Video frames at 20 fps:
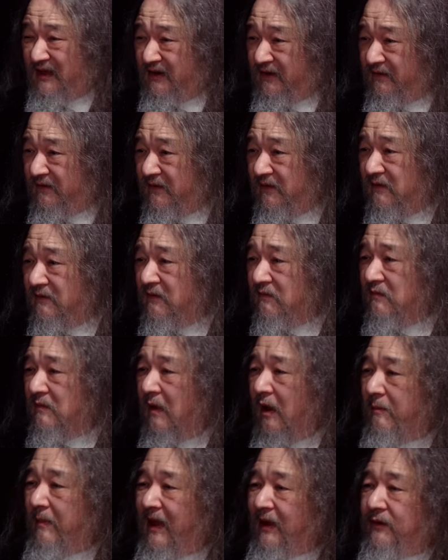and
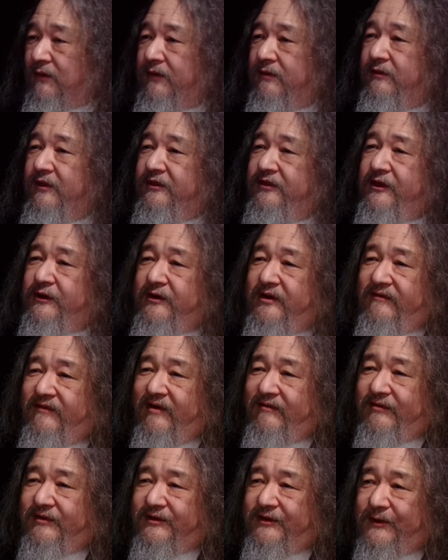about the theory of
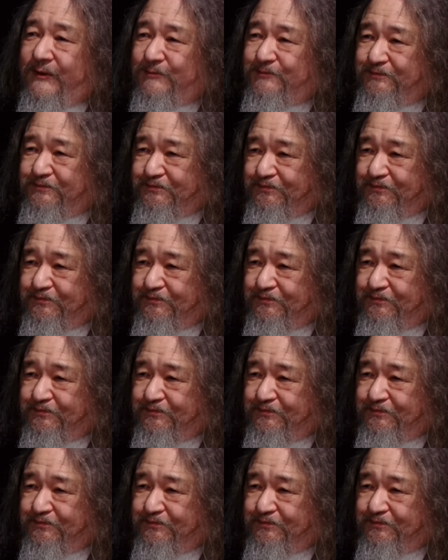everything.